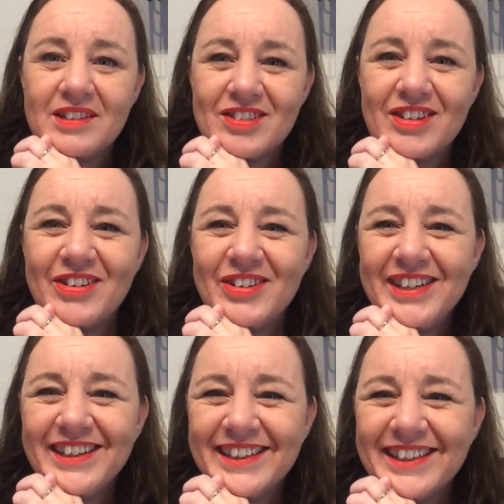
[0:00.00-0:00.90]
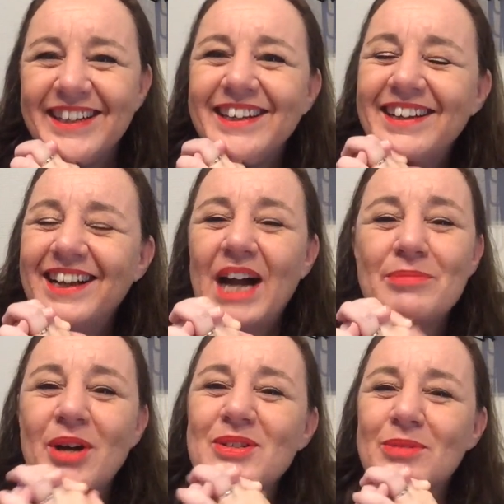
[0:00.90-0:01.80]
So
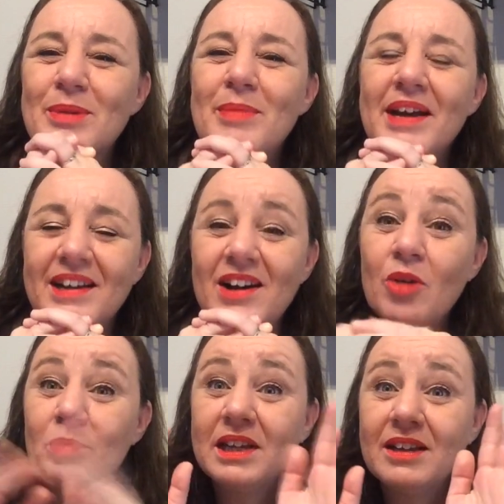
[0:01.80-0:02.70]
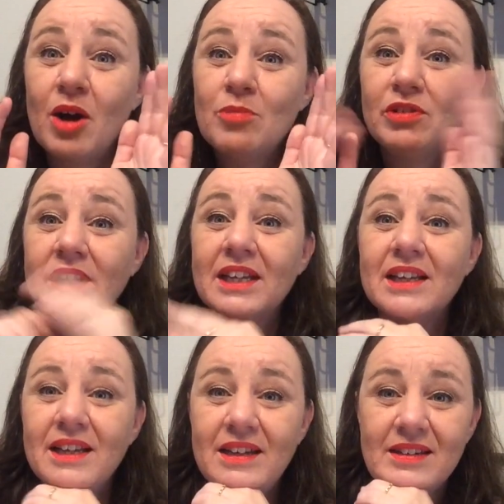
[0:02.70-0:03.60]
I'm going to be back
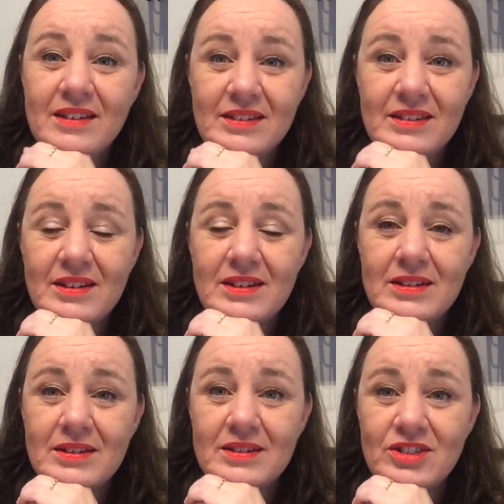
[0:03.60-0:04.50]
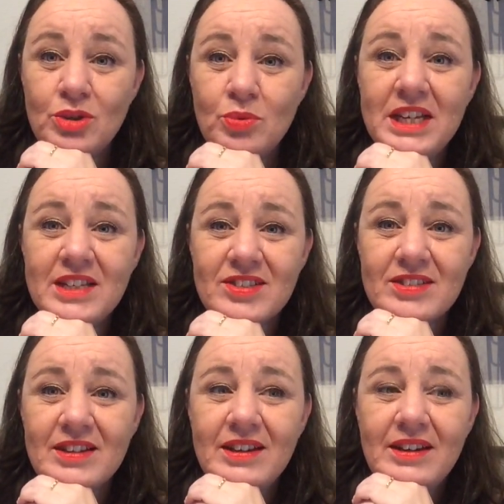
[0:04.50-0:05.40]
hopefully in 2
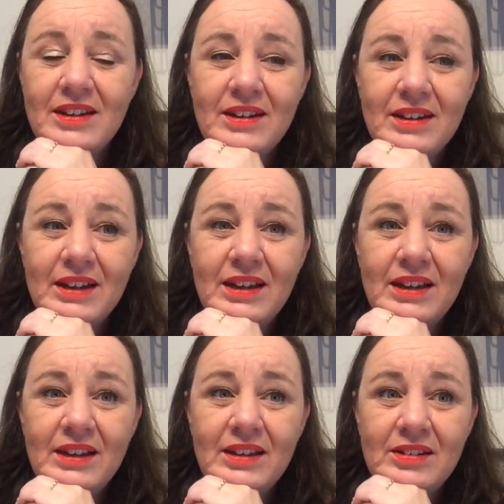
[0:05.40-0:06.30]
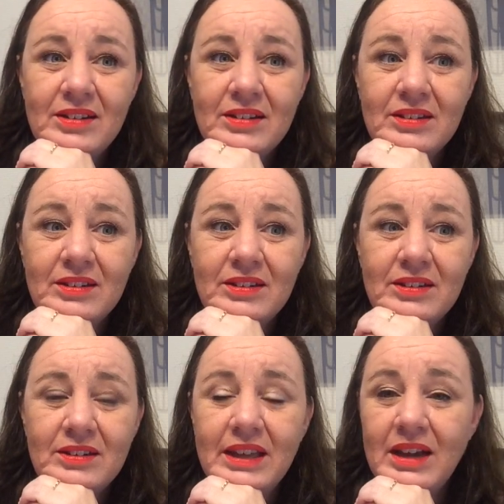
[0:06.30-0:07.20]
weeks. And
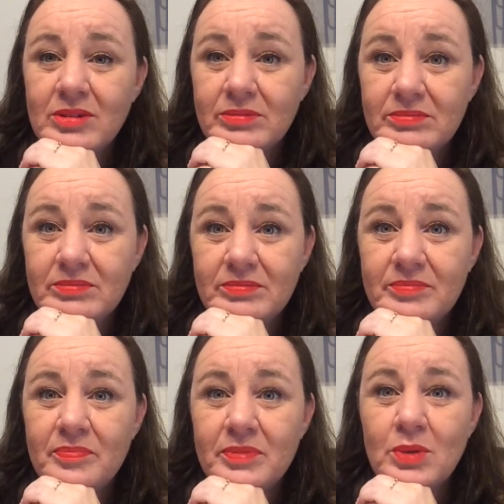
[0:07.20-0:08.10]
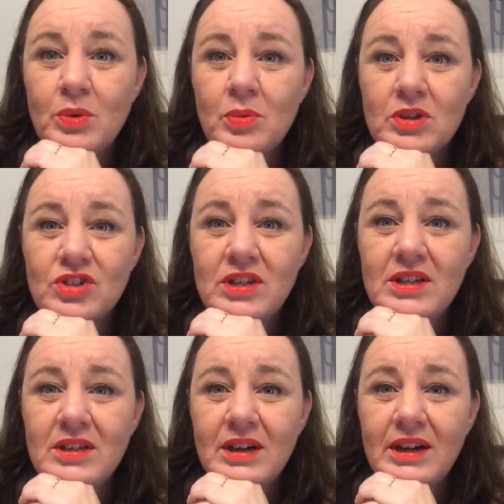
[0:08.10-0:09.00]
yeah, we will see.